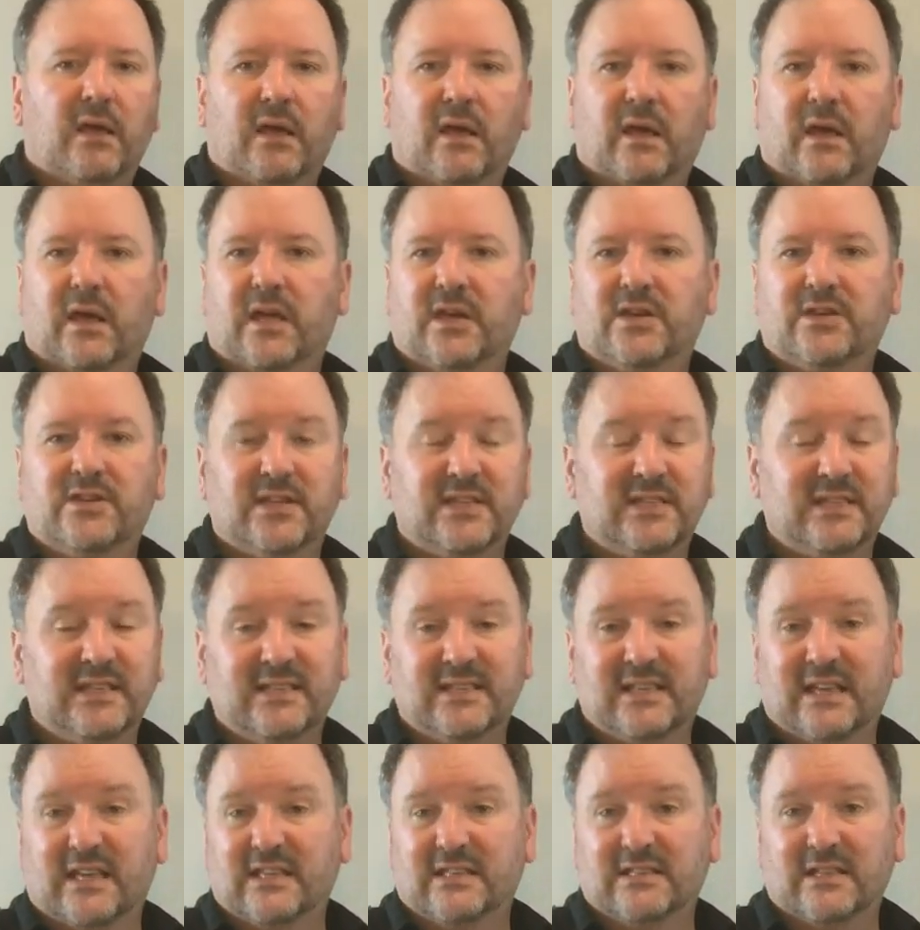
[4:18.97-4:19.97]
It could just
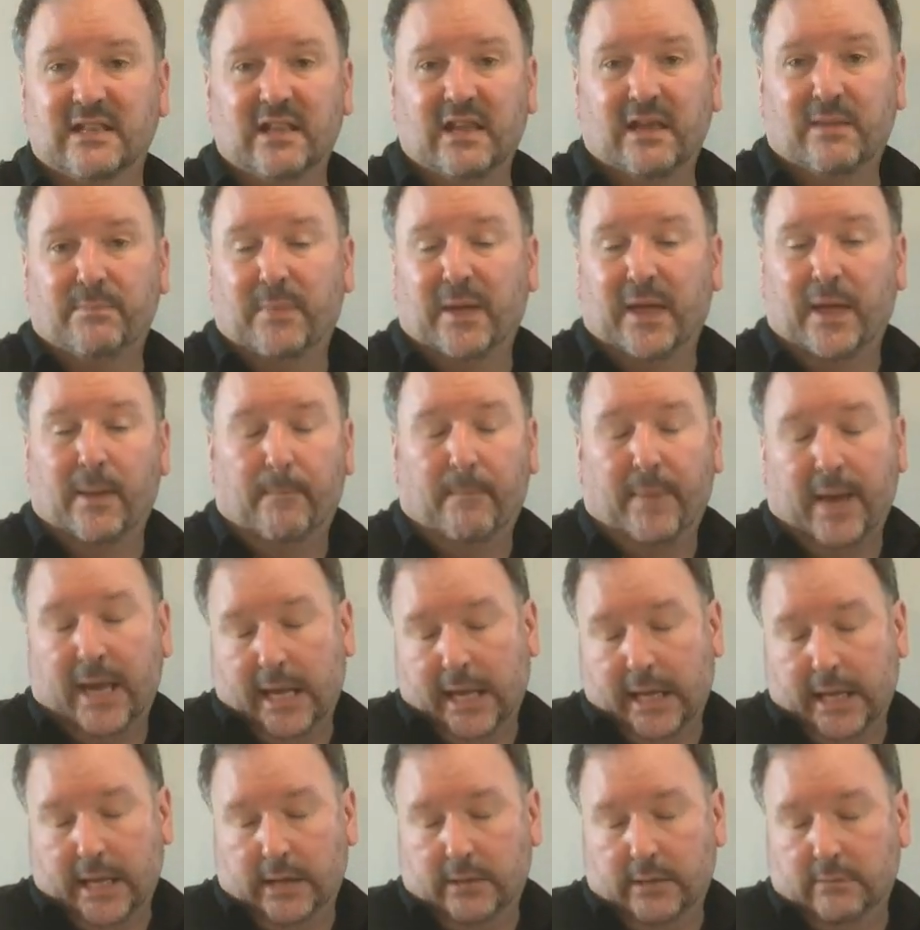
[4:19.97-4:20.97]
as easily be a
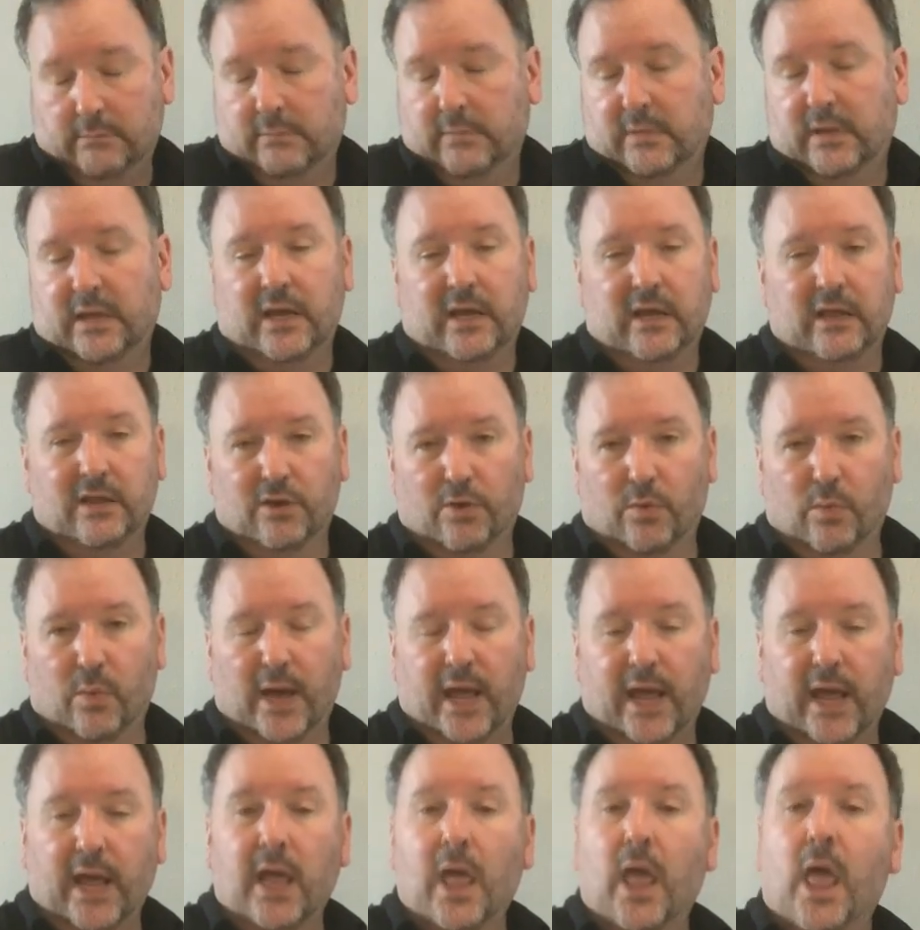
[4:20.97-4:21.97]
bucket. Either
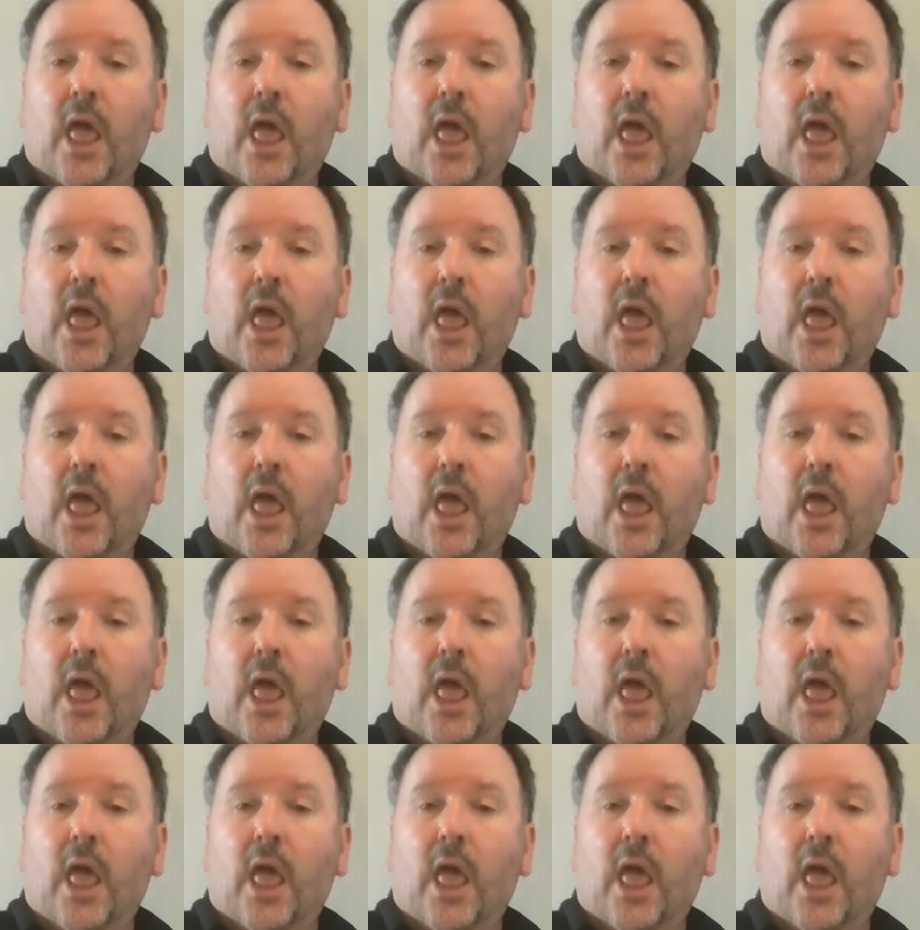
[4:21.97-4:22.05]
way,